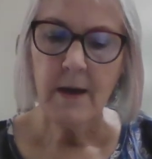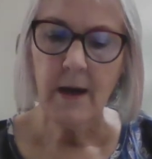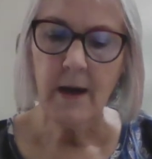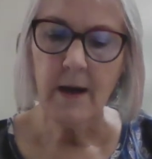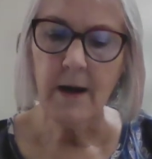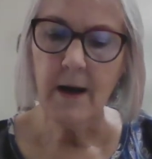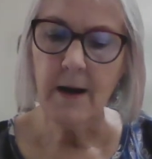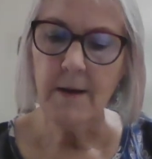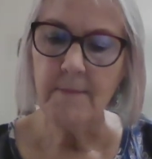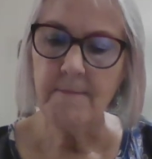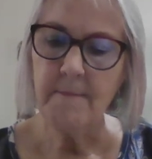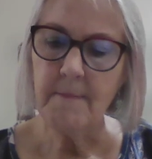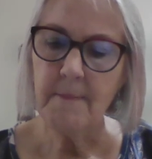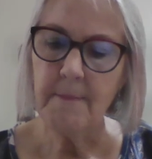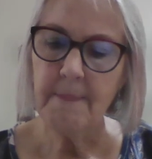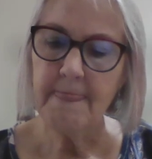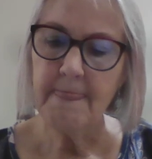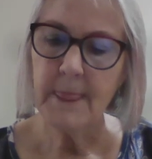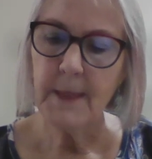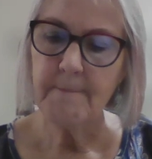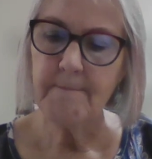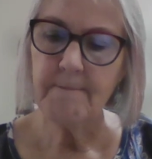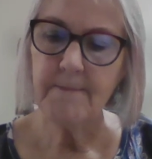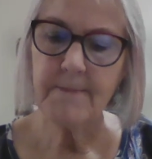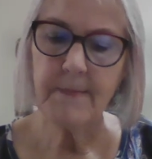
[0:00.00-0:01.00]

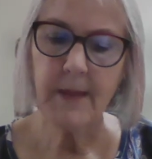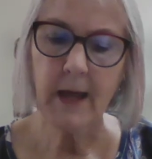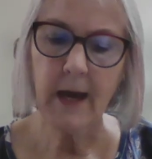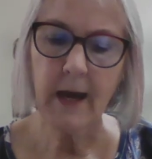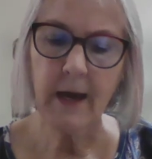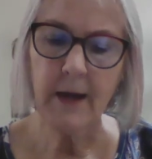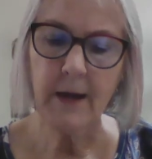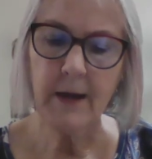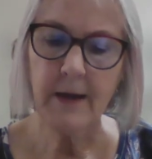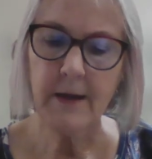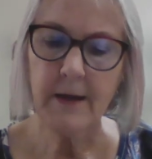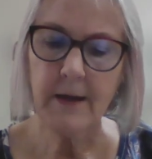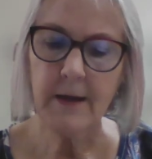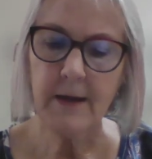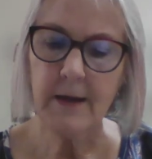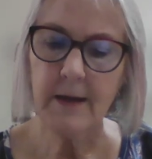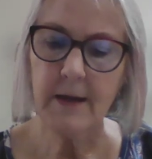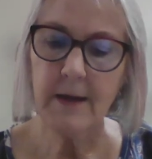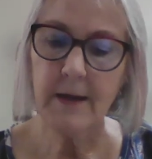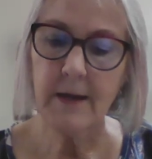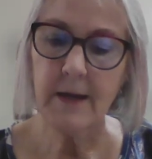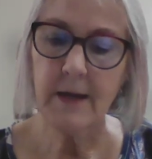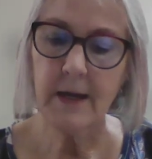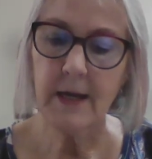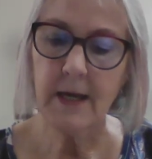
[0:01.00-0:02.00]
I
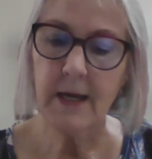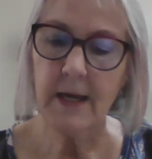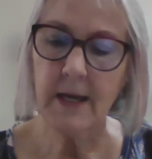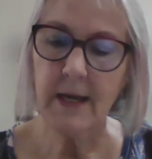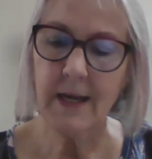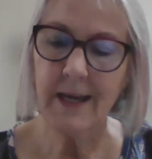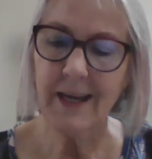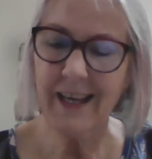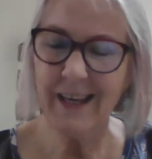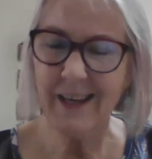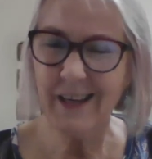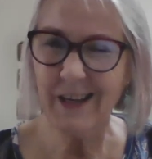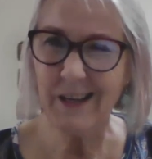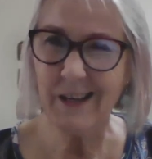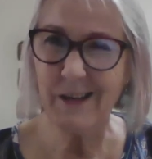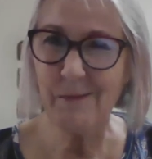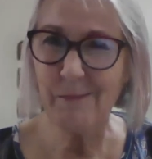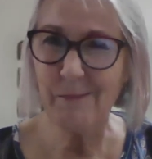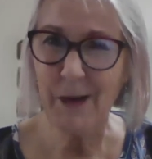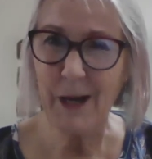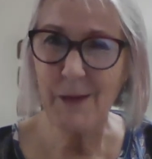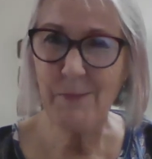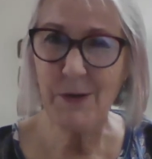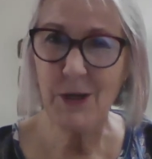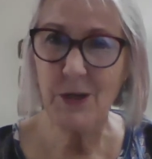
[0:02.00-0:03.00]
It
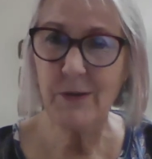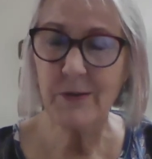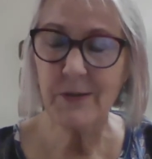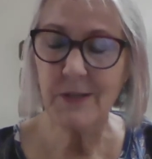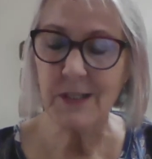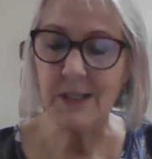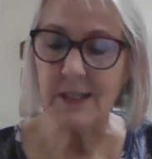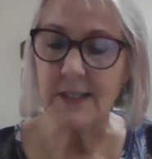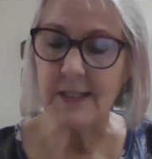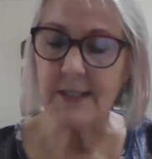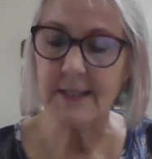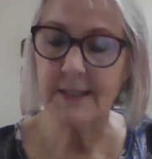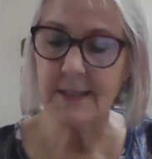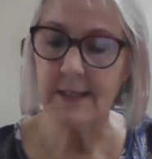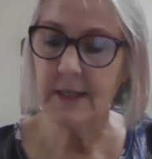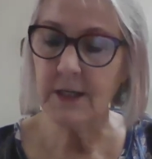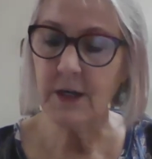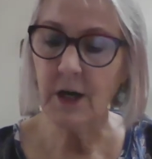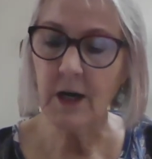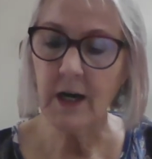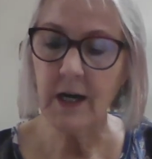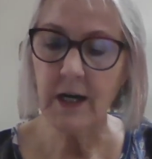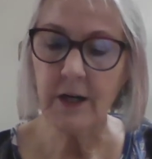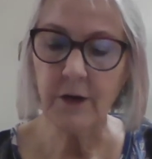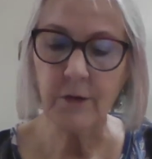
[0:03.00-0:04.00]
might be used in a
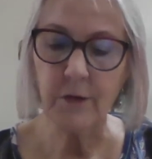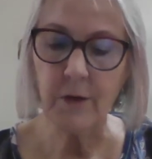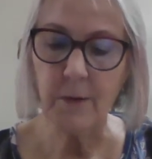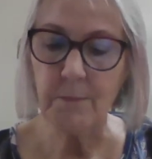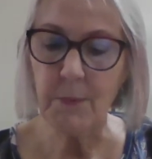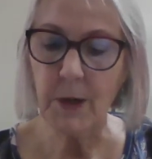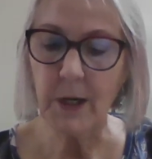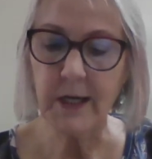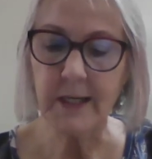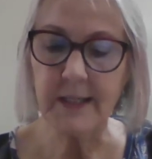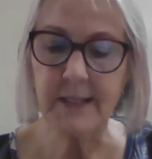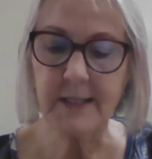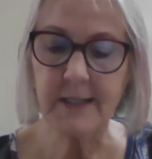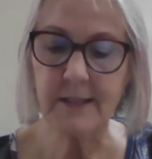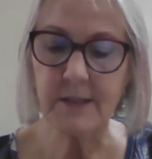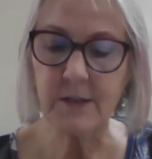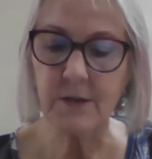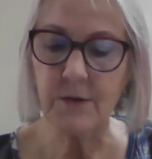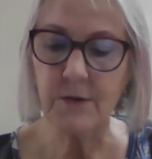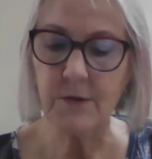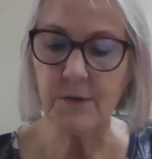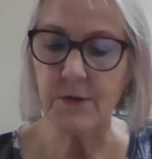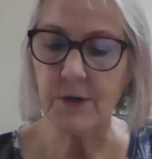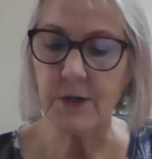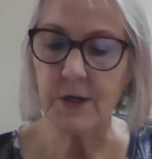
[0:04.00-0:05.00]
synagogue or a mosque
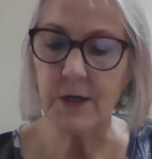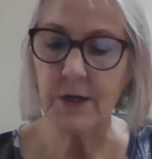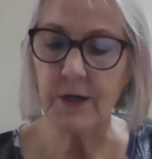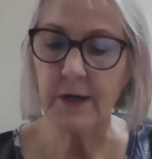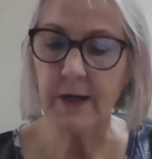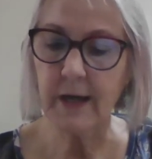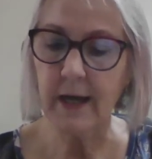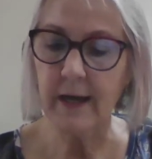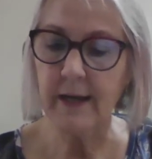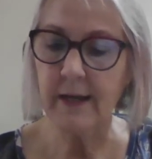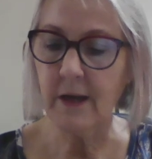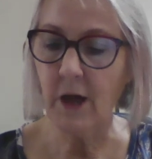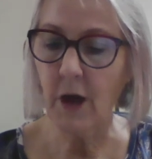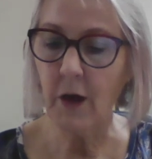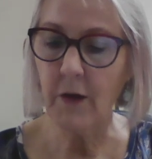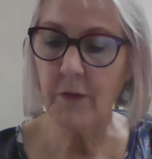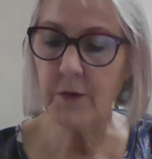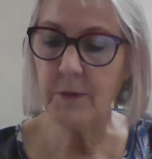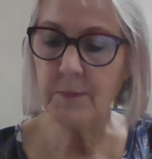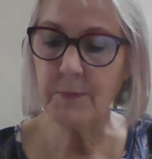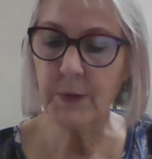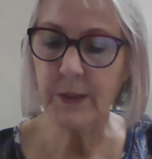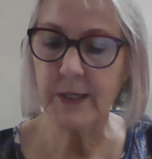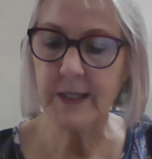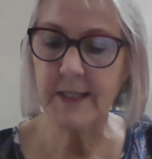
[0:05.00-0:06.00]
or in
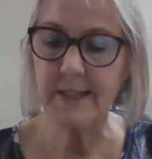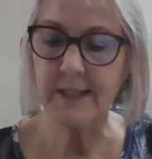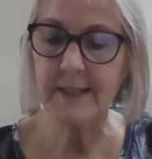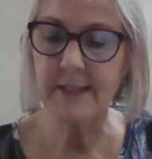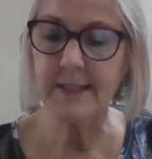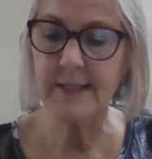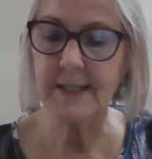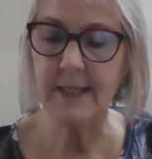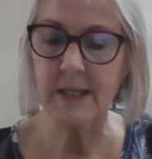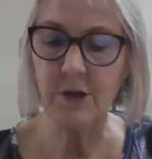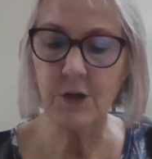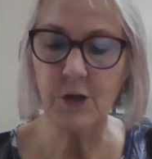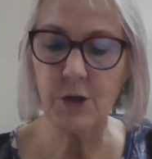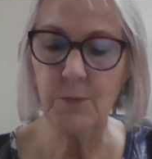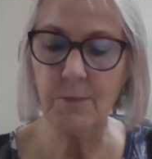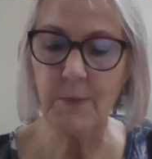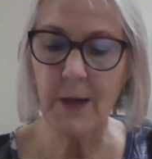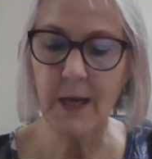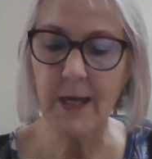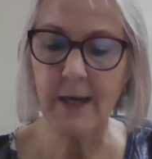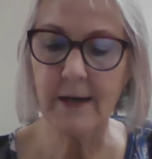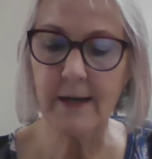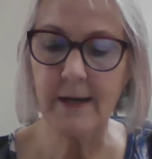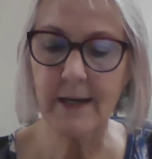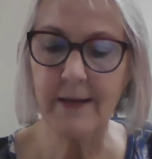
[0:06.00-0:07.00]
other places in
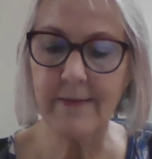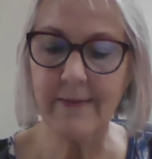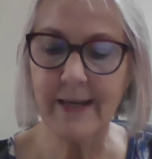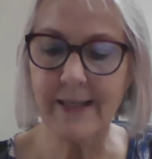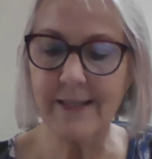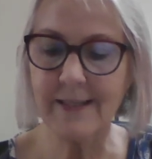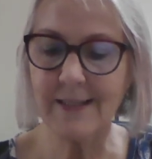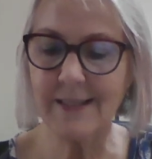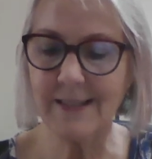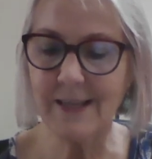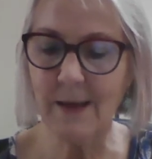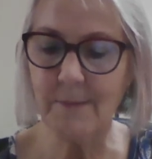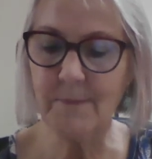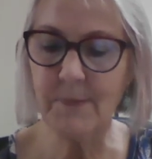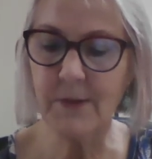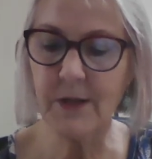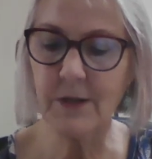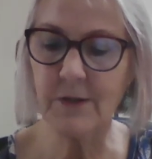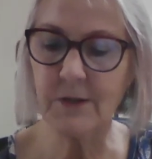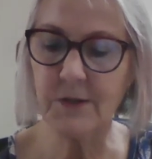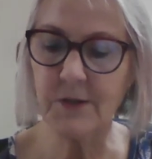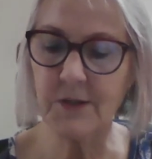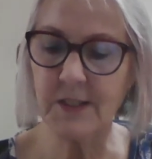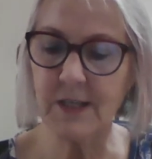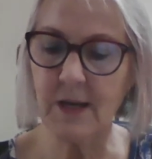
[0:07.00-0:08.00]
humanity that
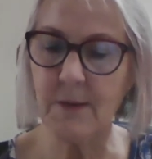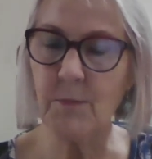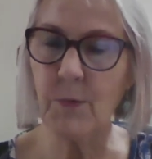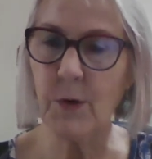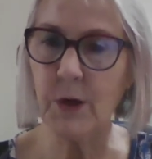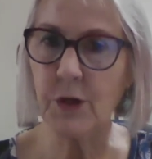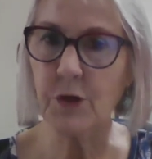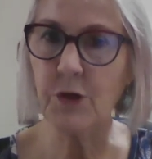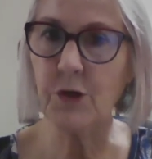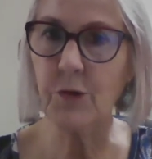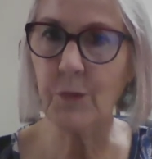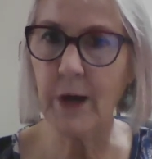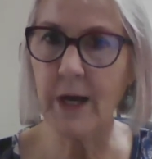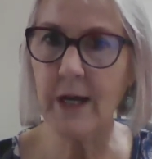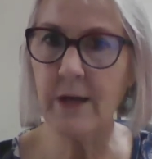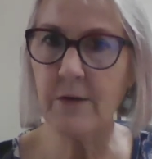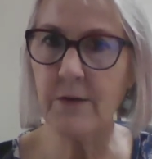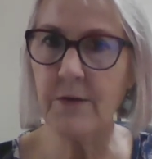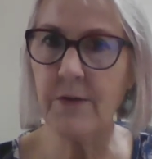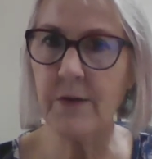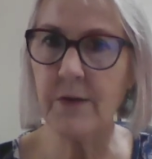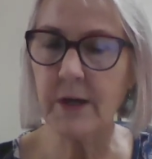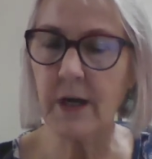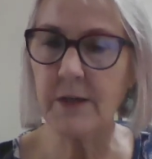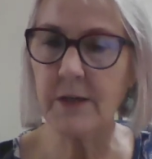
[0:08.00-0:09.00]
something or someone
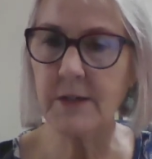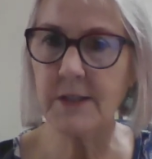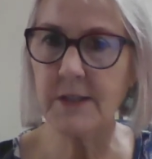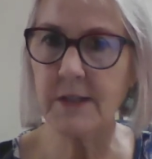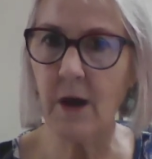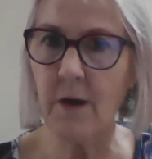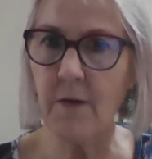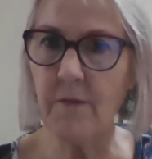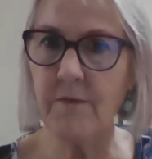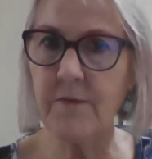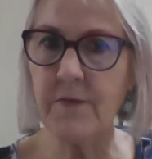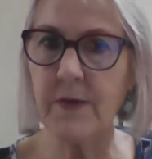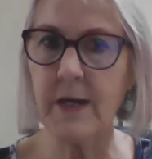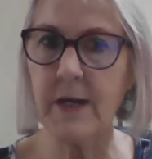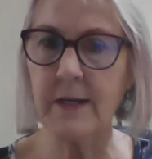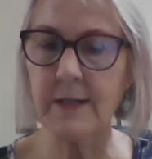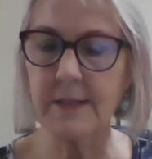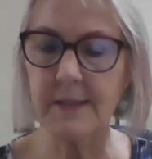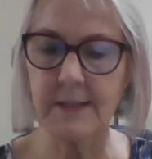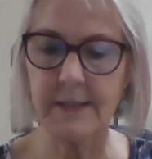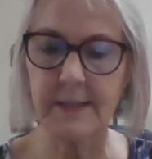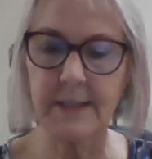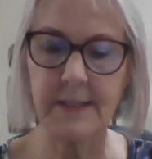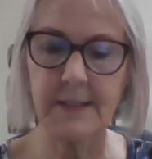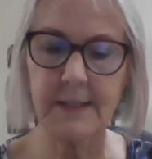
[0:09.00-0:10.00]
greater than ourself
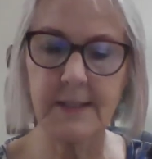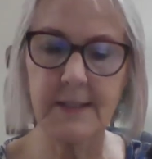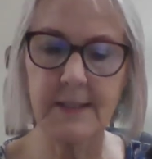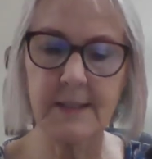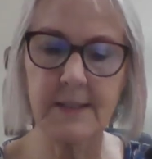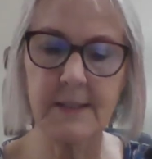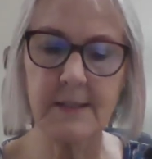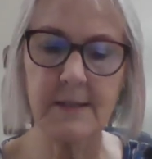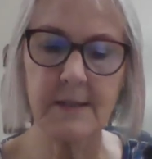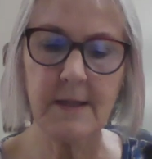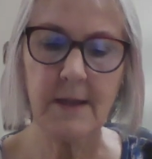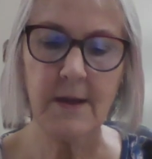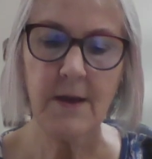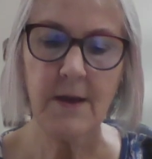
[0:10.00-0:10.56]
exists.